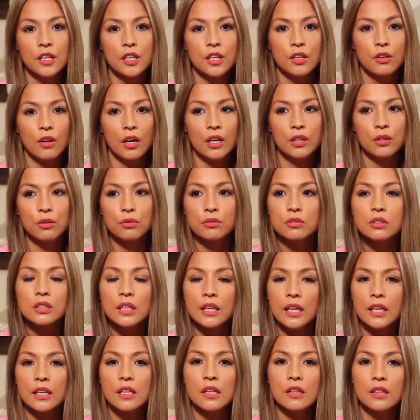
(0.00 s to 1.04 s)
You know, I don't
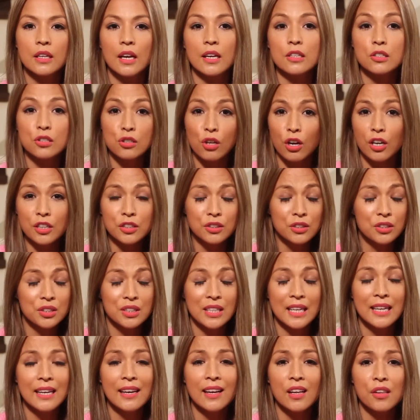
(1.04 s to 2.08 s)
say anything. As long as you
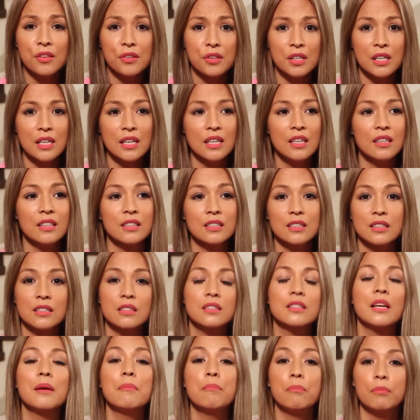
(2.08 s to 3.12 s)
stay healthy,
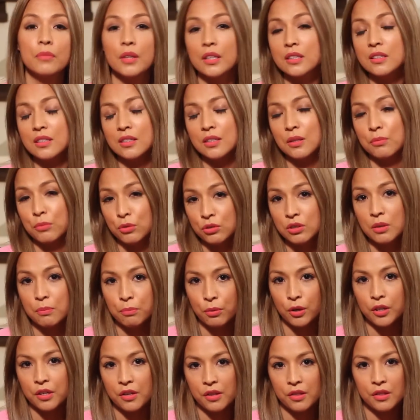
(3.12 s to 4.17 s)
that's the most
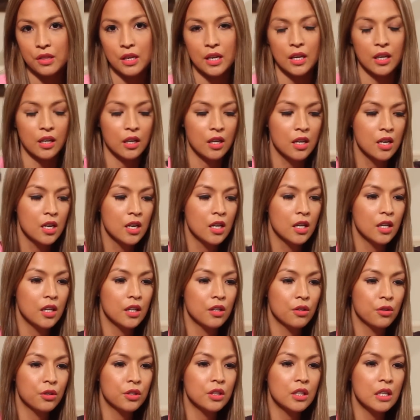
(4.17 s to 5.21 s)
important thing.
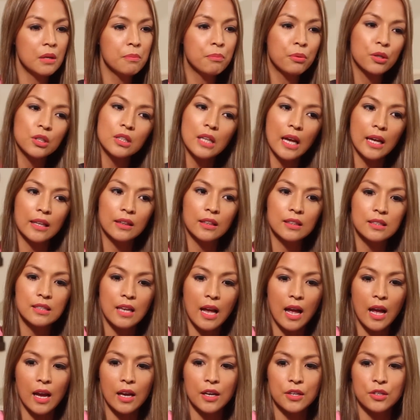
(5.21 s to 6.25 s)
You know, hindi importante
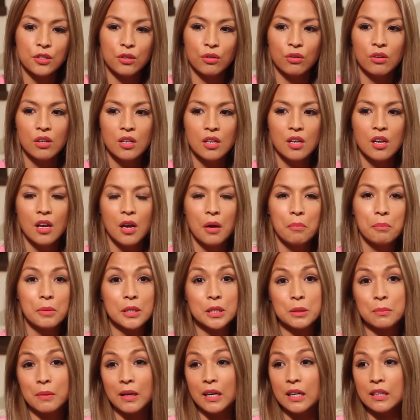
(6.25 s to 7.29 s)
sa akin yung
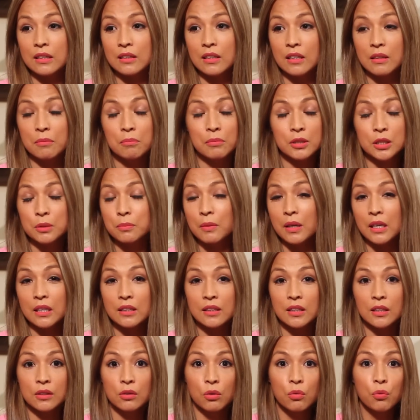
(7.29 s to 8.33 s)
mas maganda
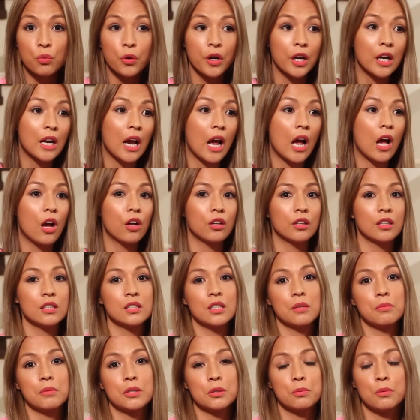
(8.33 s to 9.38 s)
tong workout
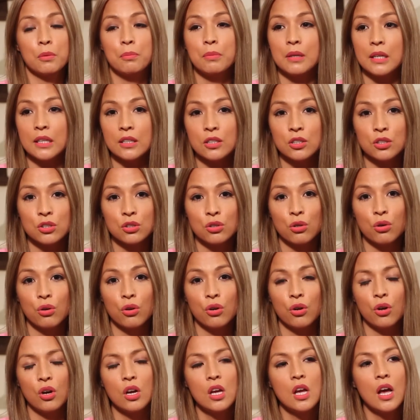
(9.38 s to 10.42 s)
kasi mas mabilis to.
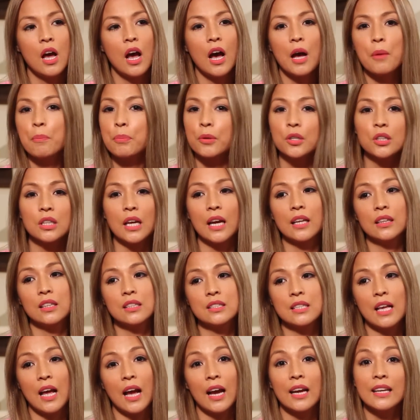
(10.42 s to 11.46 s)
Ang
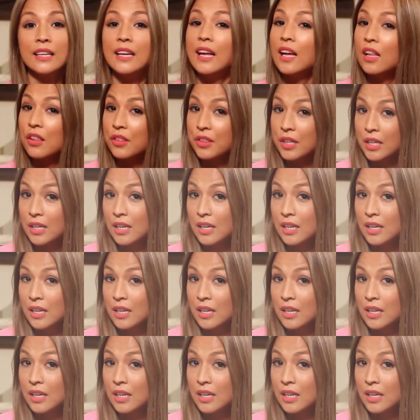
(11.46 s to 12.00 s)
importante sa akin, healthy